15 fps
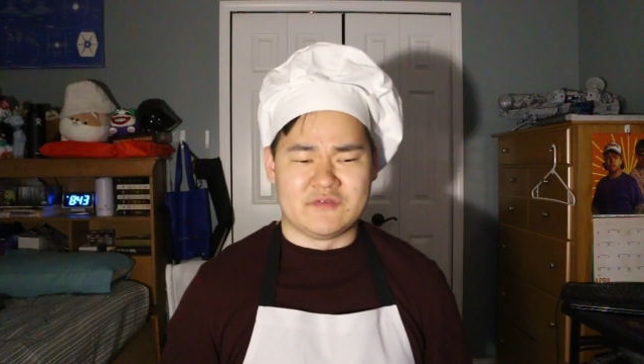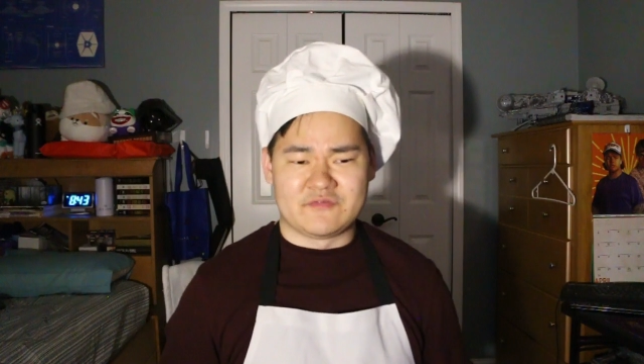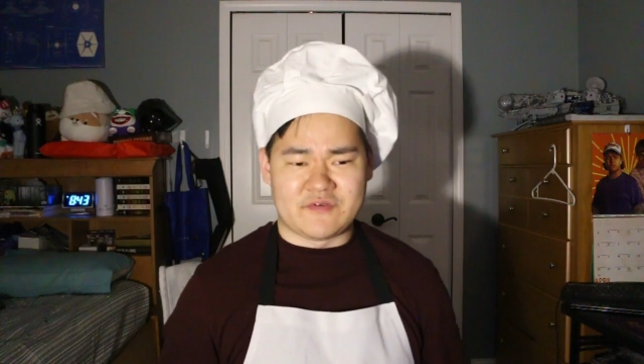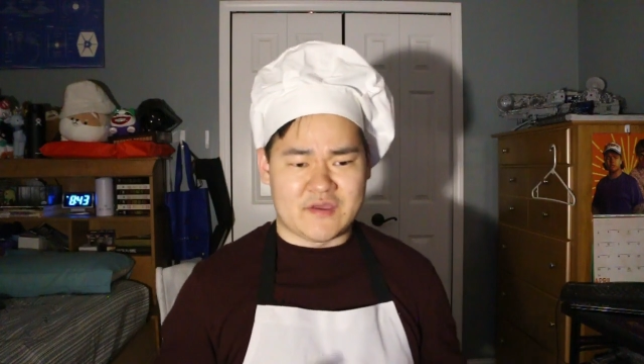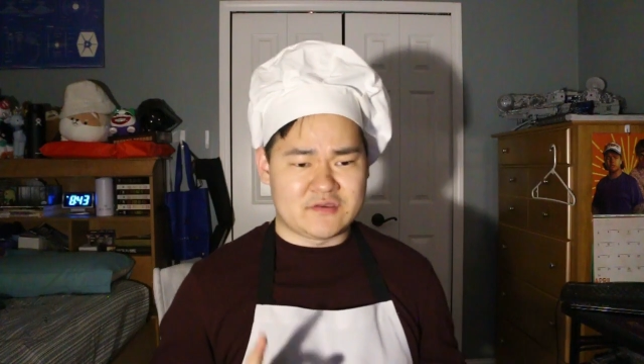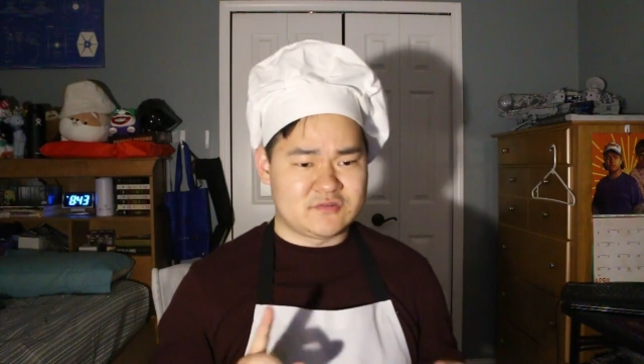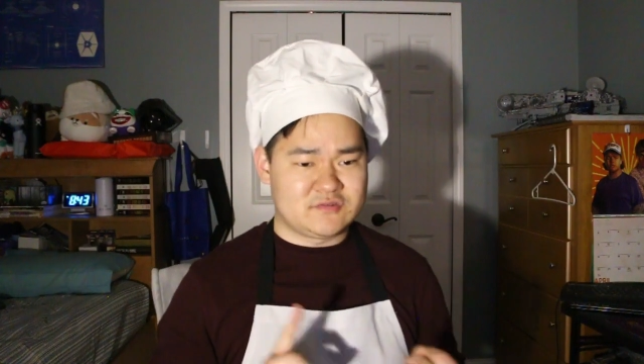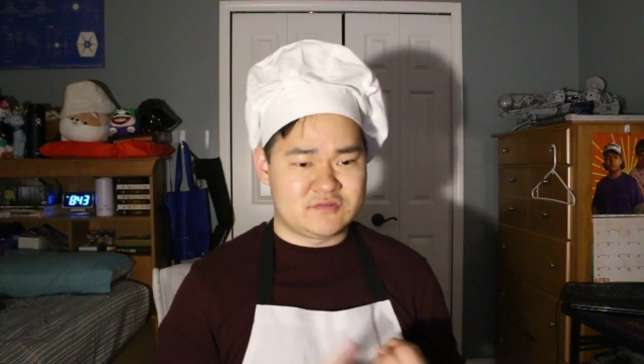
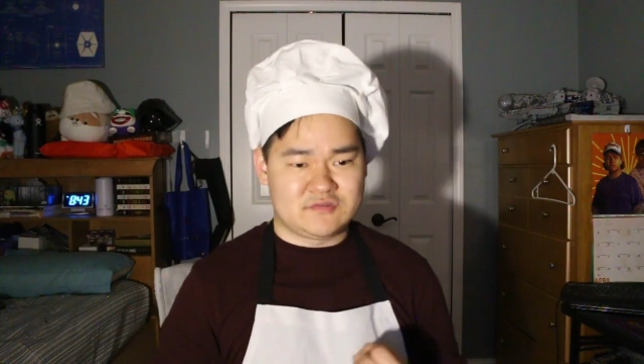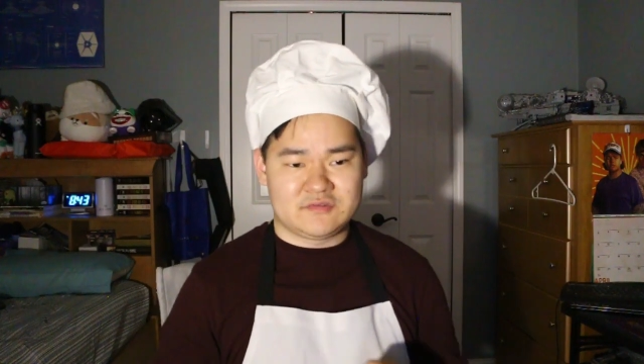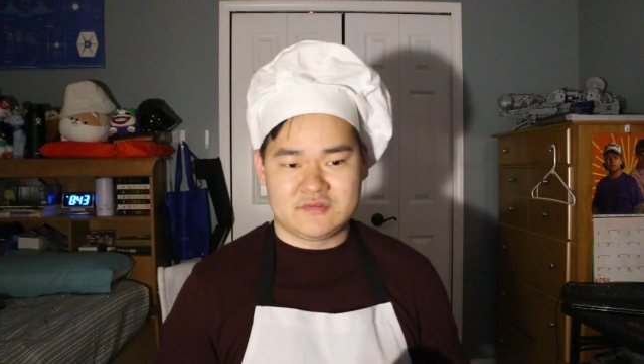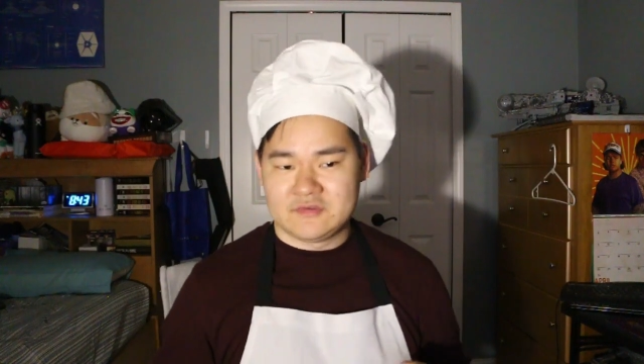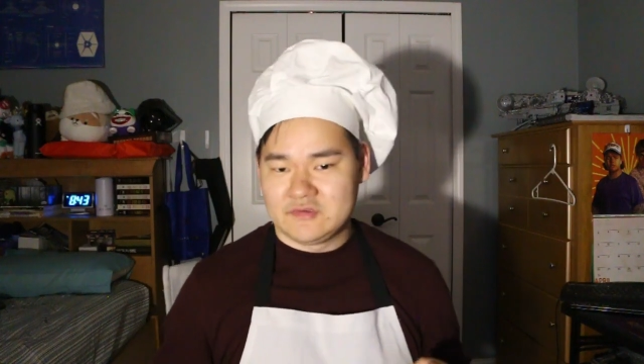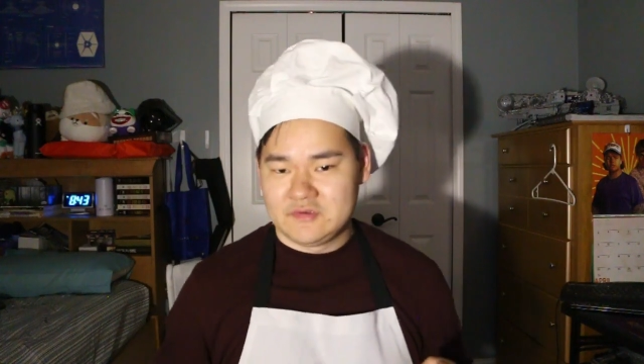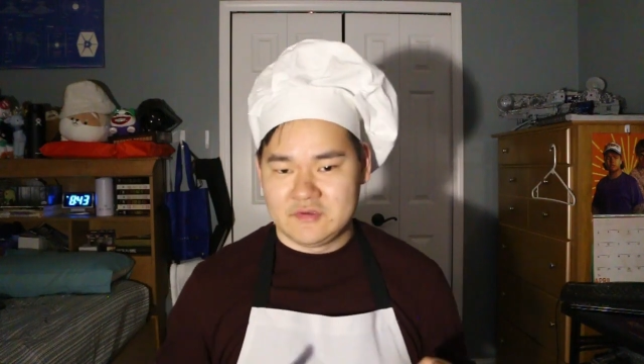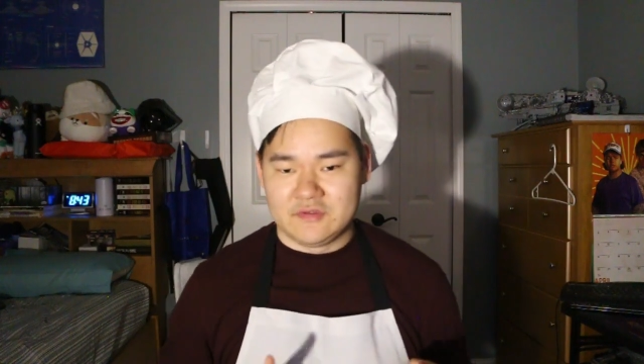effects
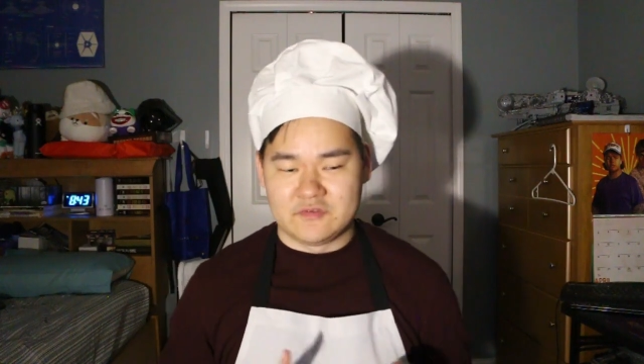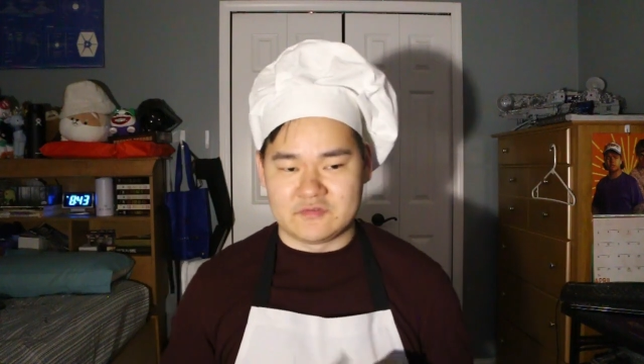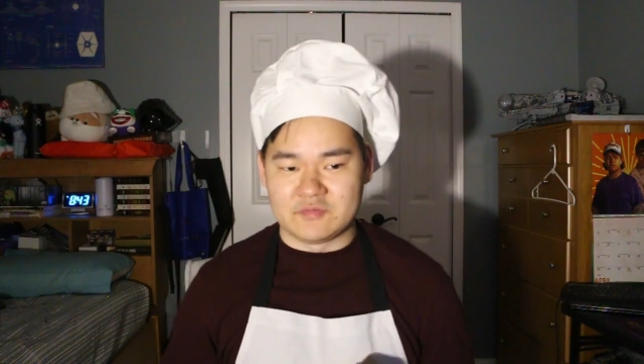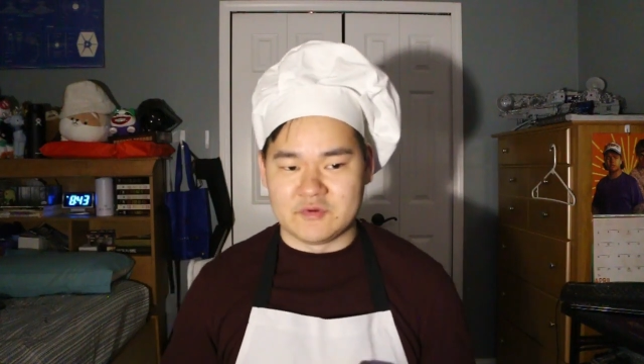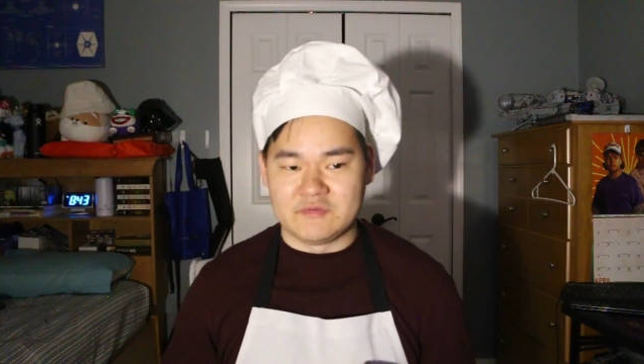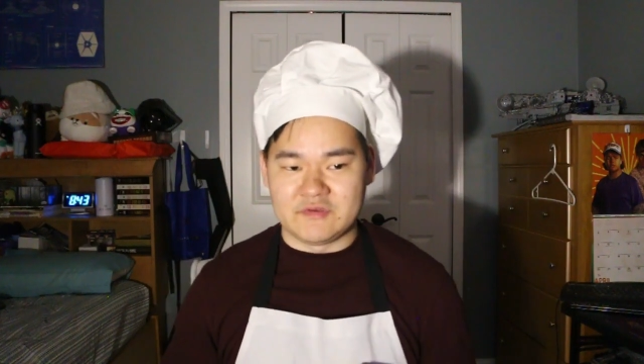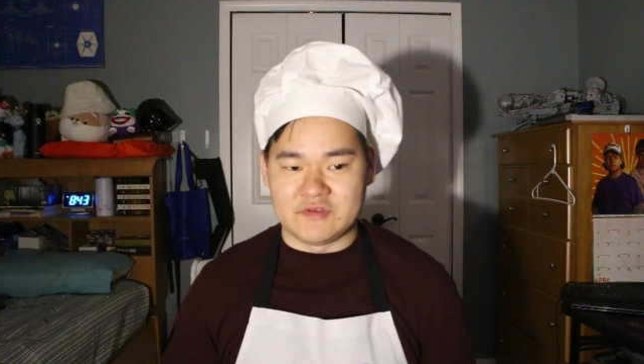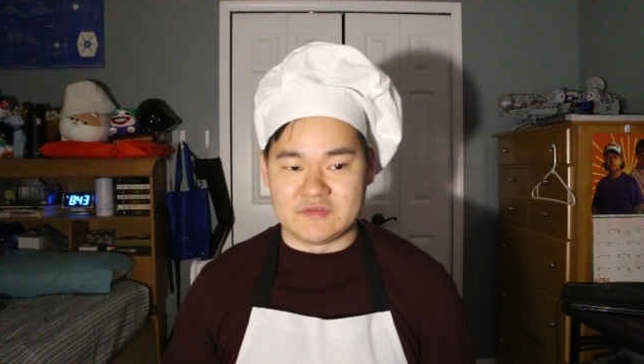in this
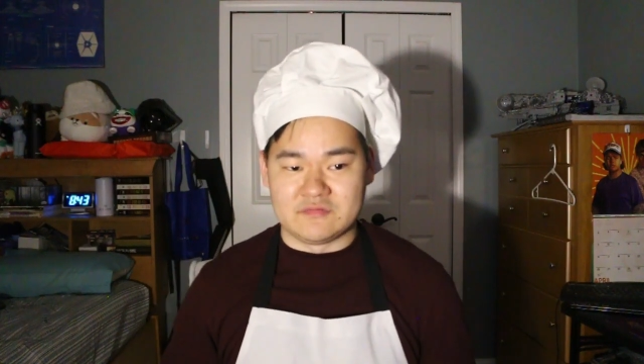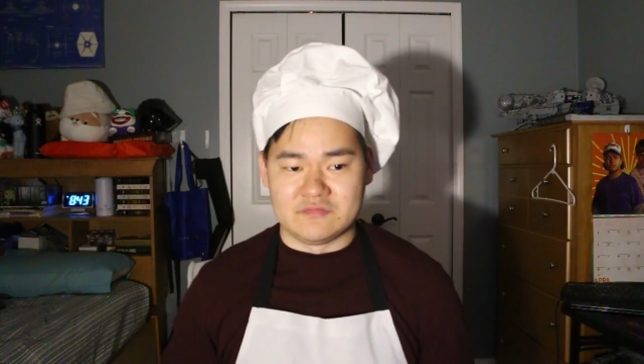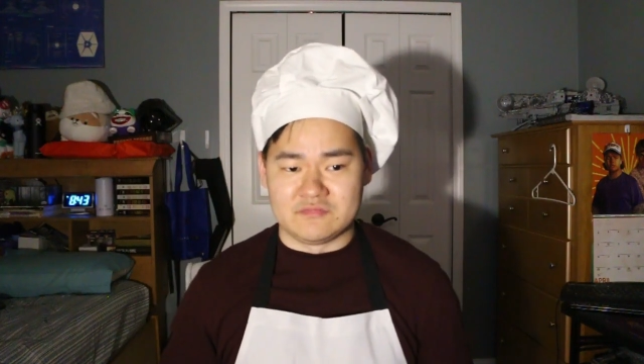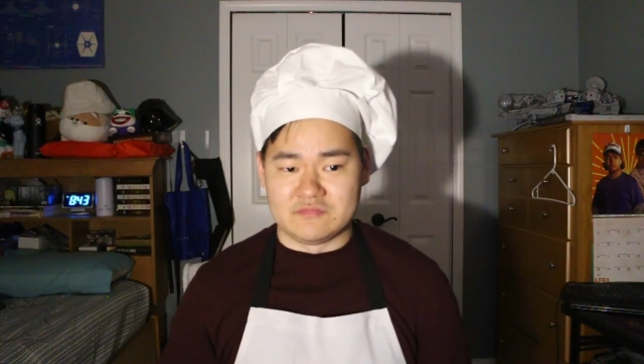movie,